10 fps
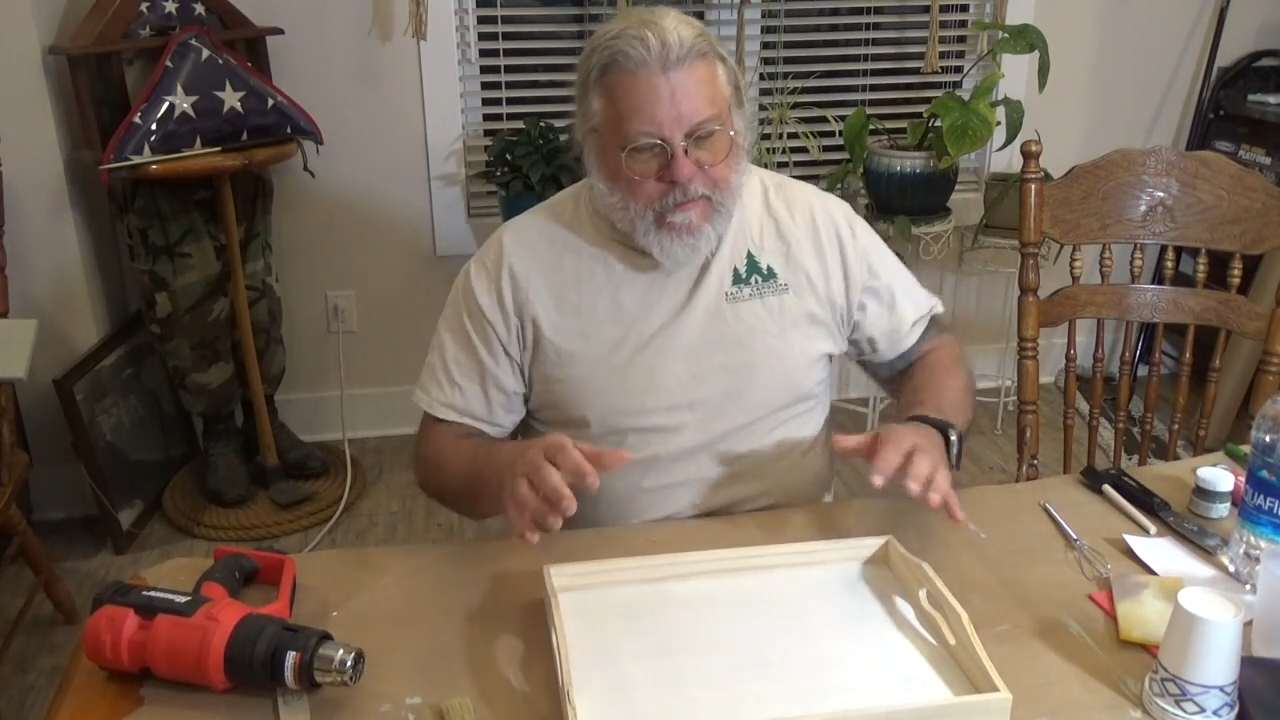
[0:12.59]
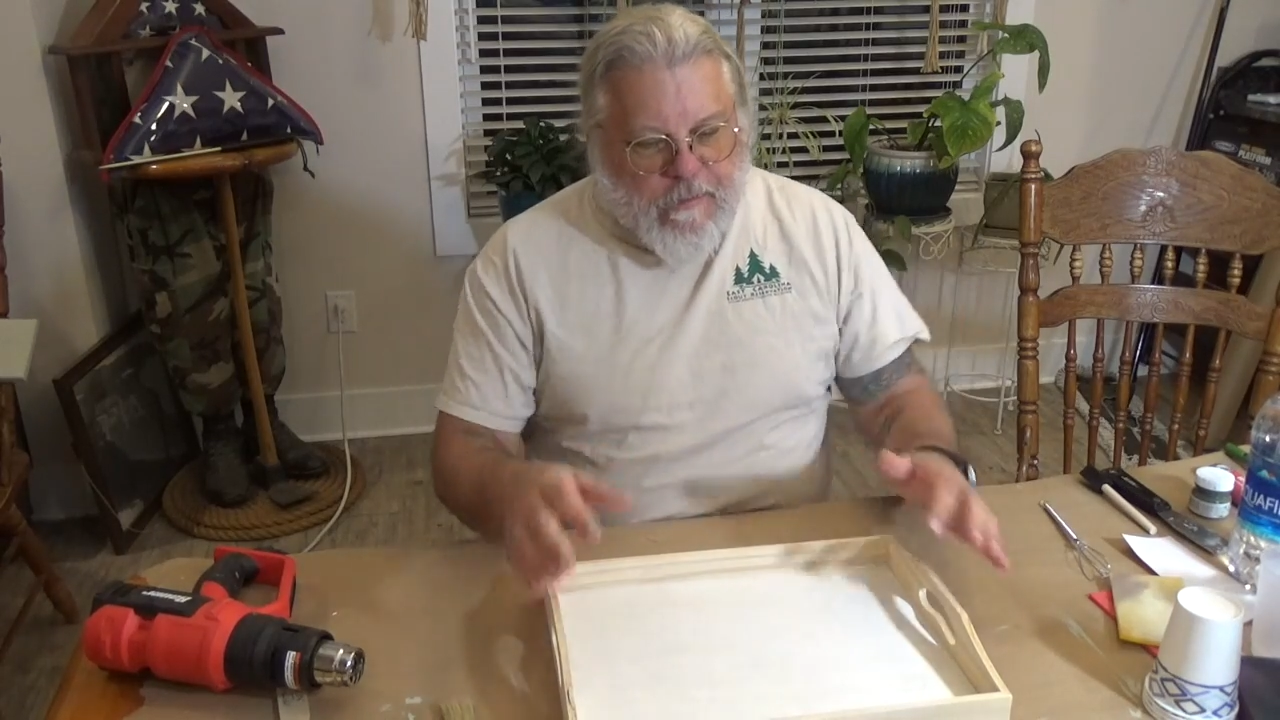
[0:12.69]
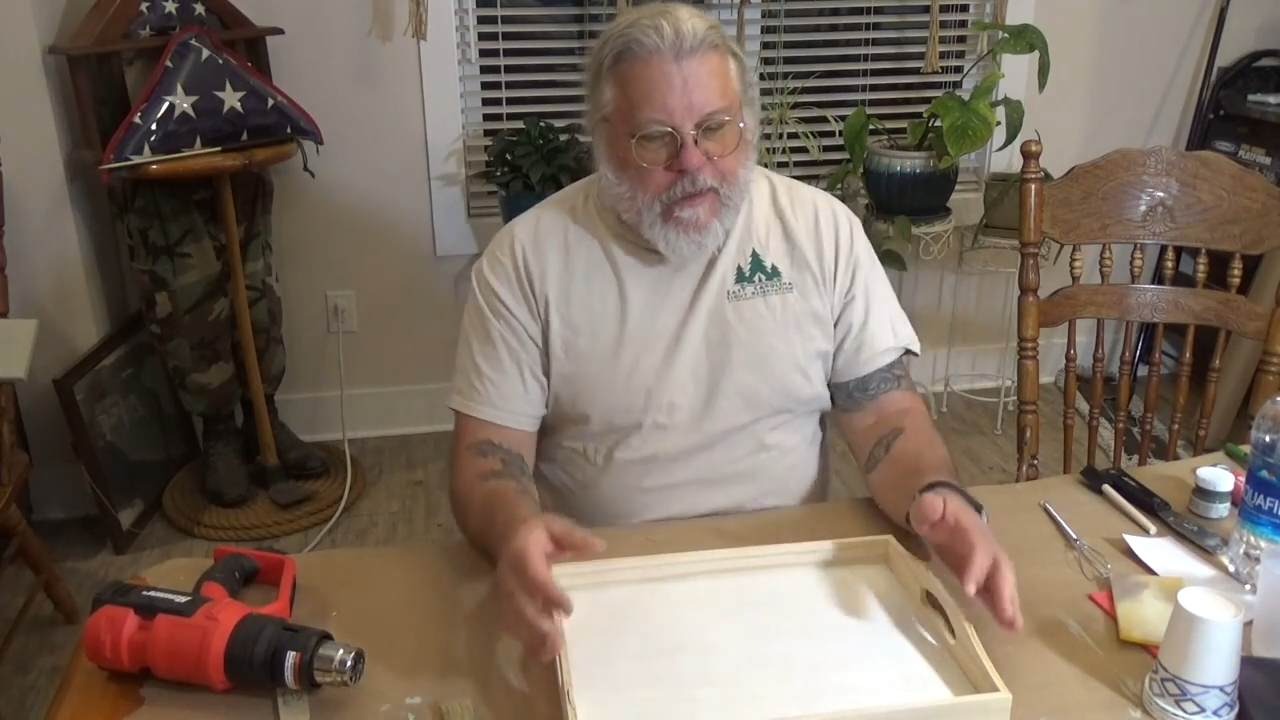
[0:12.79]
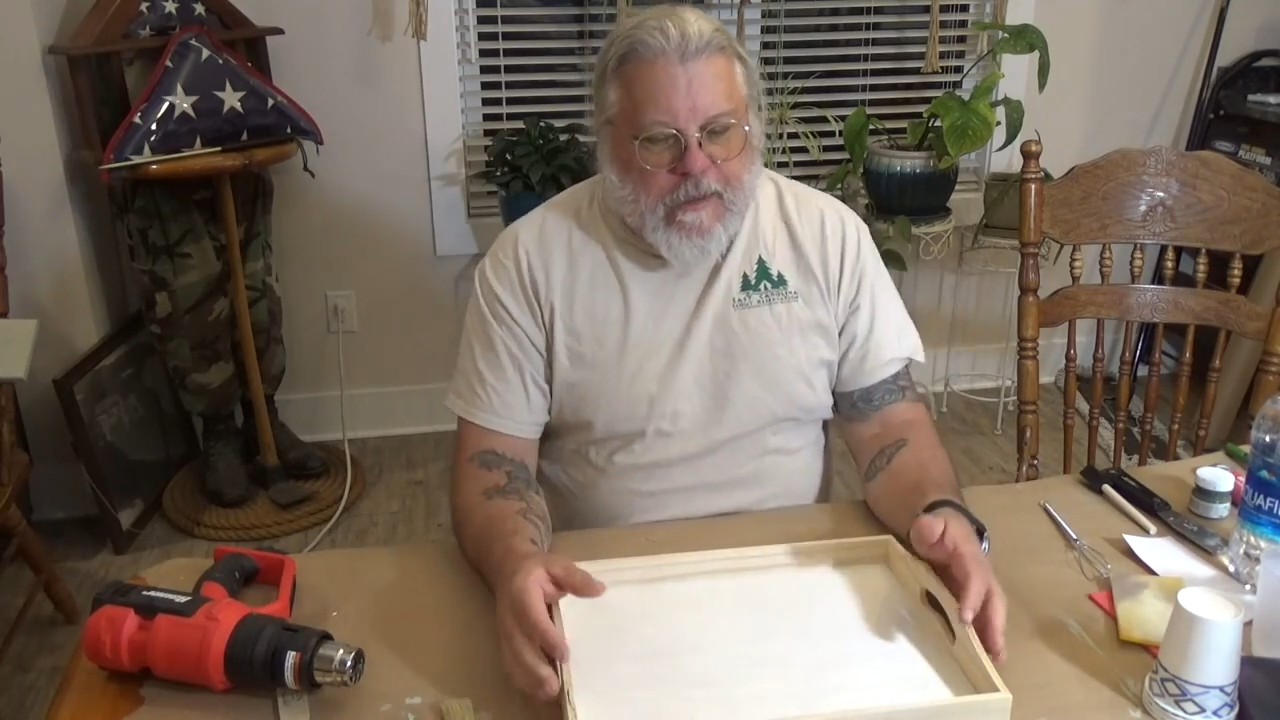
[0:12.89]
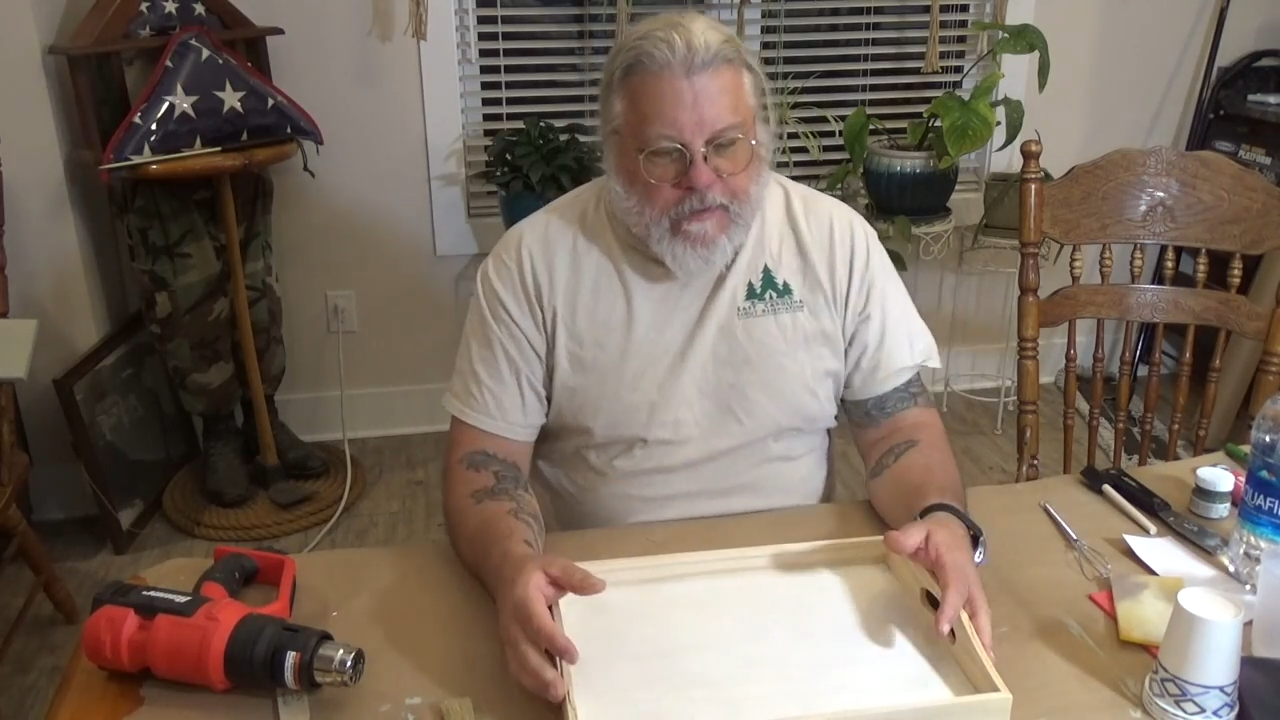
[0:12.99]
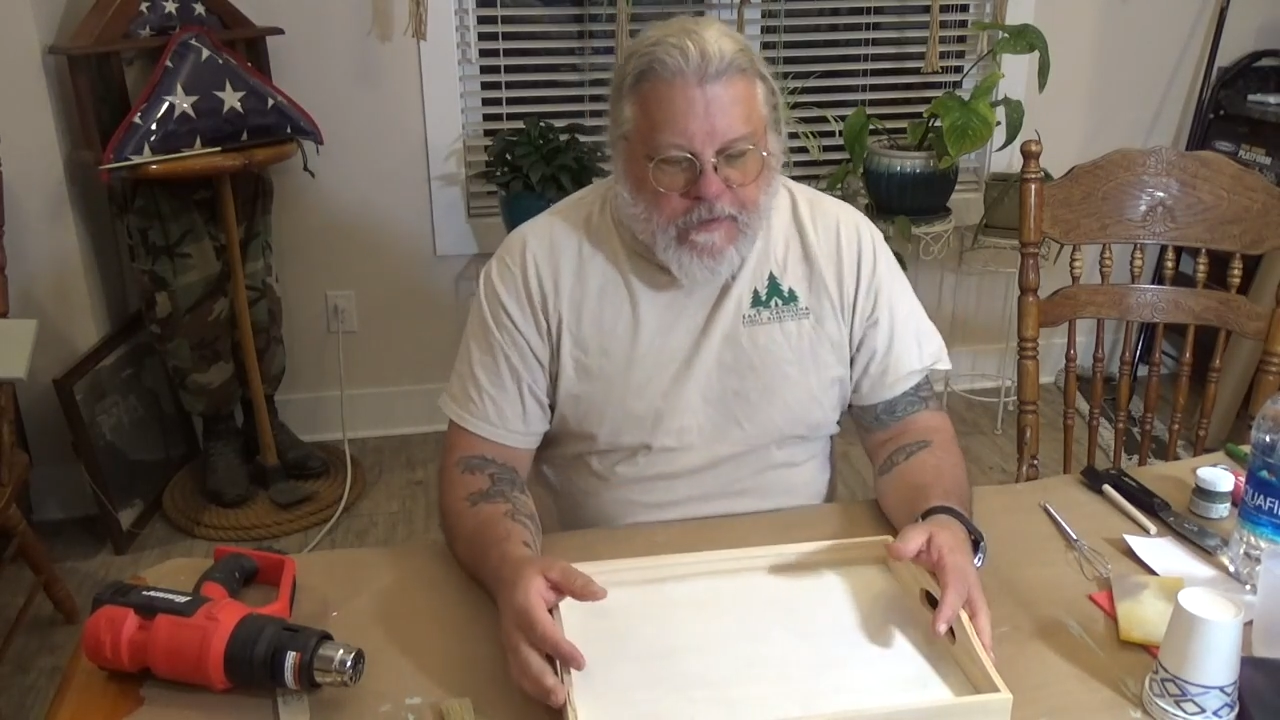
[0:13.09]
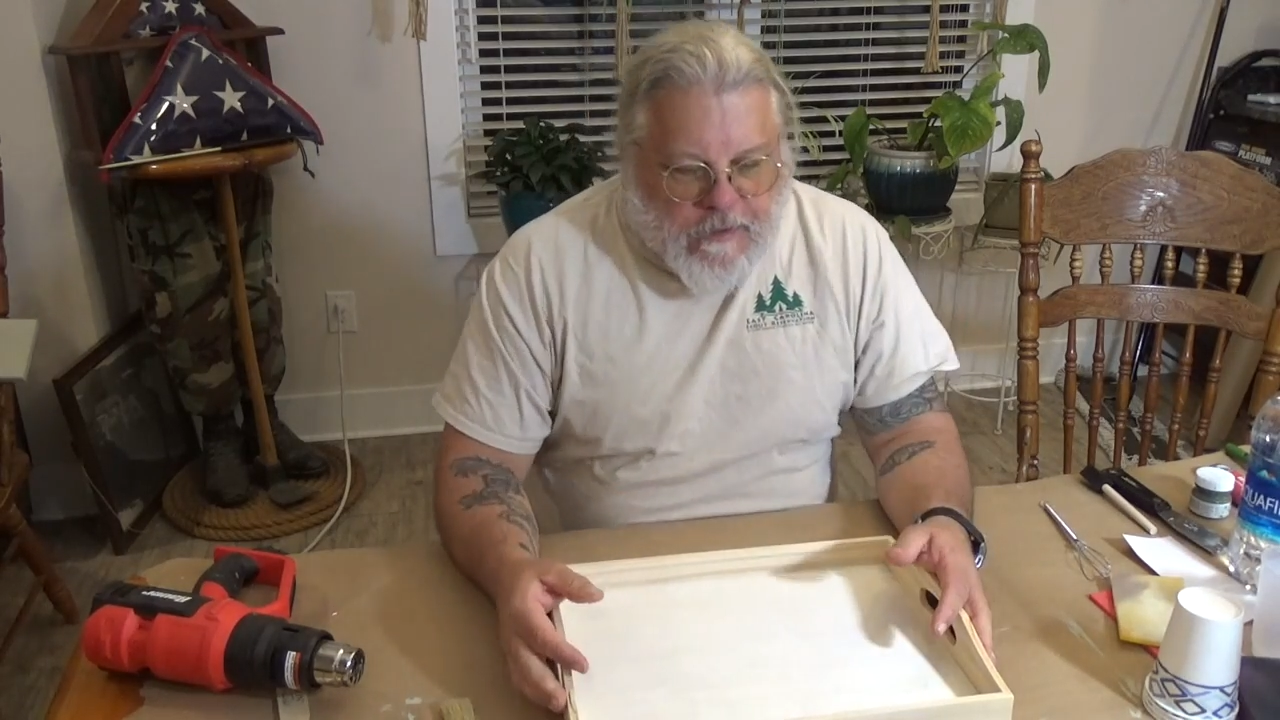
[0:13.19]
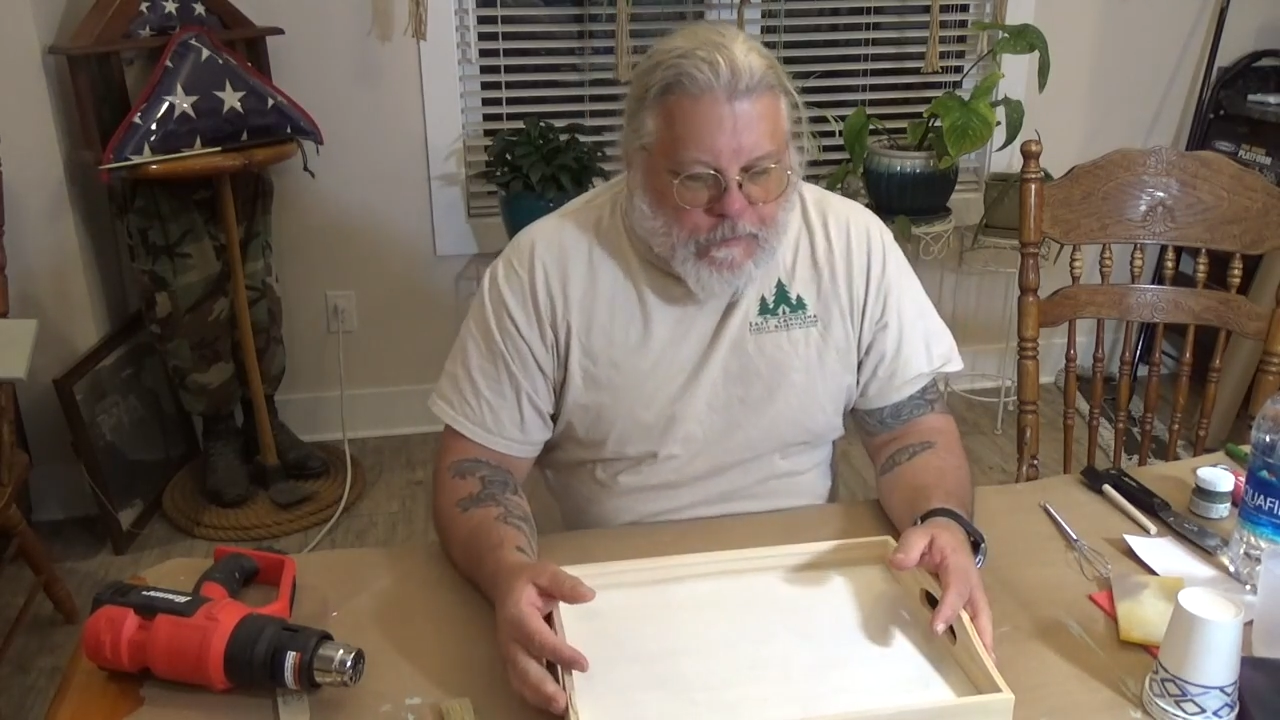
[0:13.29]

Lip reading: But this